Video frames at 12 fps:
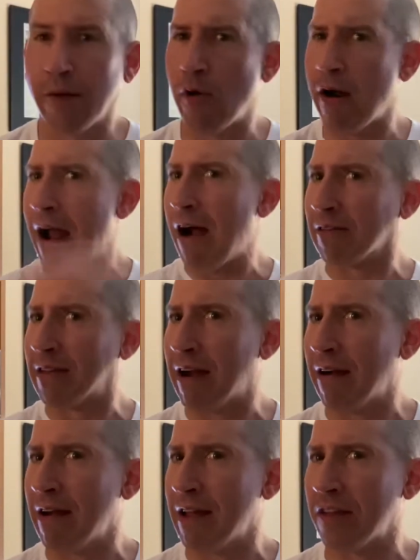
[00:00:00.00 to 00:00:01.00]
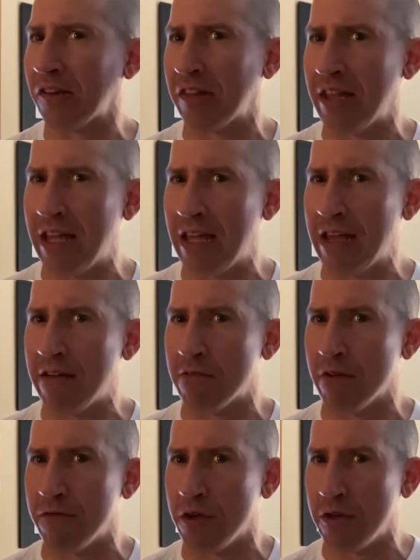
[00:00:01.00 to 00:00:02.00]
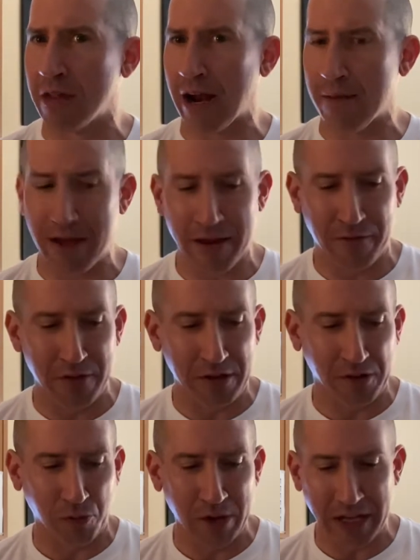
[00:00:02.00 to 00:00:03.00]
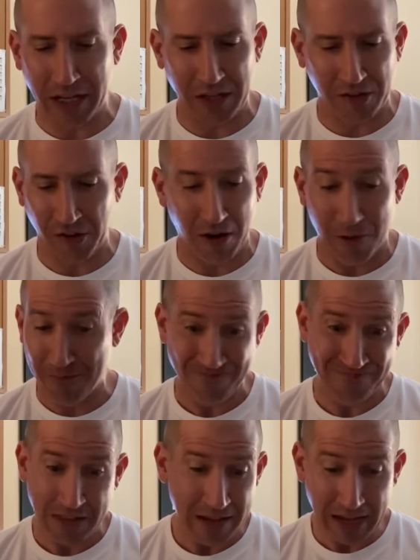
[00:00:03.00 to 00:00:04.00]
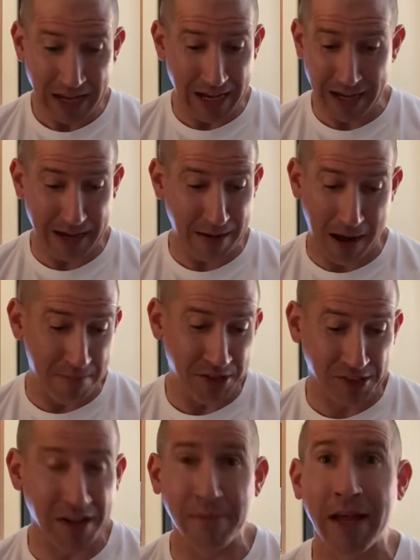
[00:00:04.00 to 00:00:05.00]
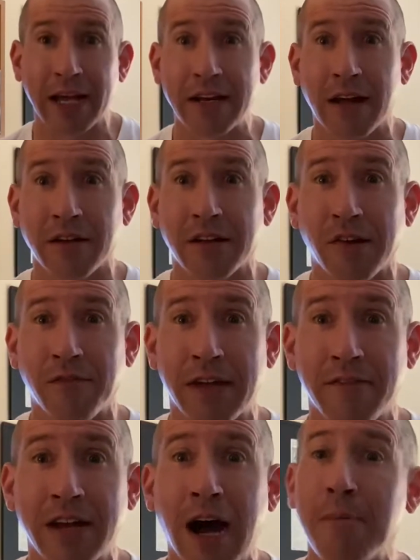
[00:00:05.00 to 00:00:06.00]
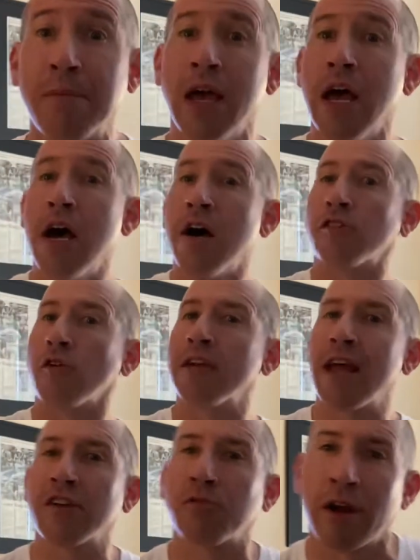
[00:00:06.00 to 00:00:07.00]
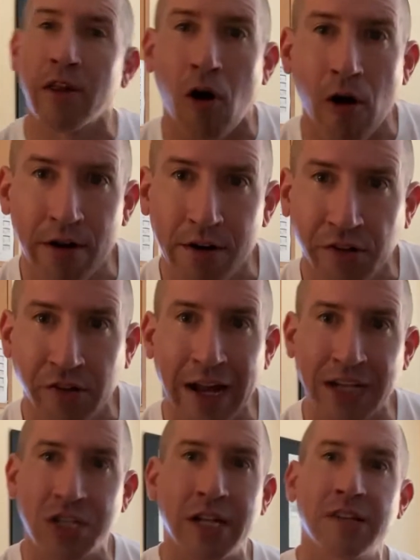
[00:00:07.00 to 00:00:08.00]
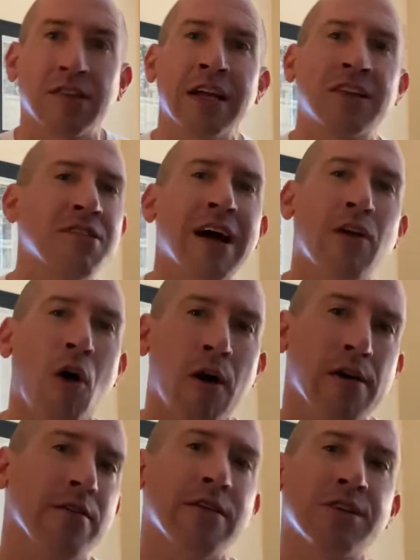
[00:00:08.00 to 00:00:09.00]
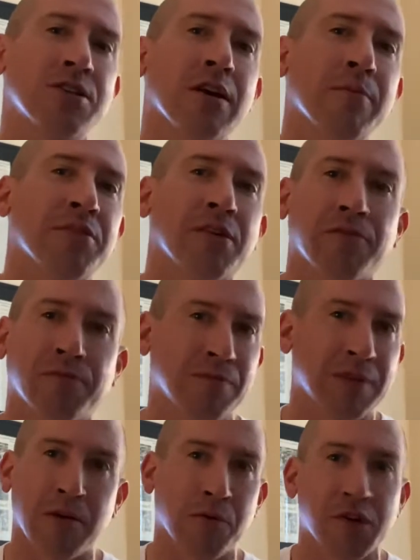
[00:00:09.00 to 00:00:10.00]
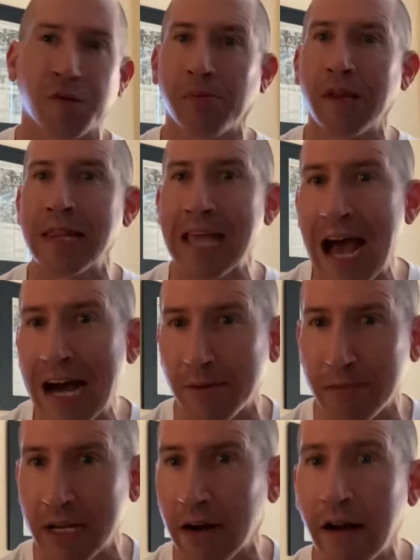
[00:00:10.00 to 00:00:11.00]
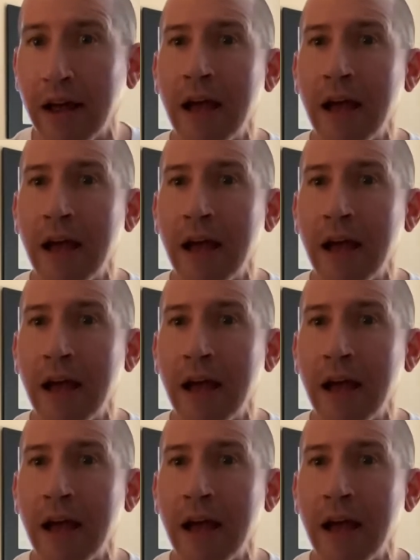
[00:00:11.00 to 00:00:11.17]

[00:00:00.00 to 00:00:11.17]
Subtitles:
out there is the review that I made for this week. So yeah, I'm just going to make another because I've given up. So today is one of the harder sections. It's not harder in terms of, we're splitting the atom here.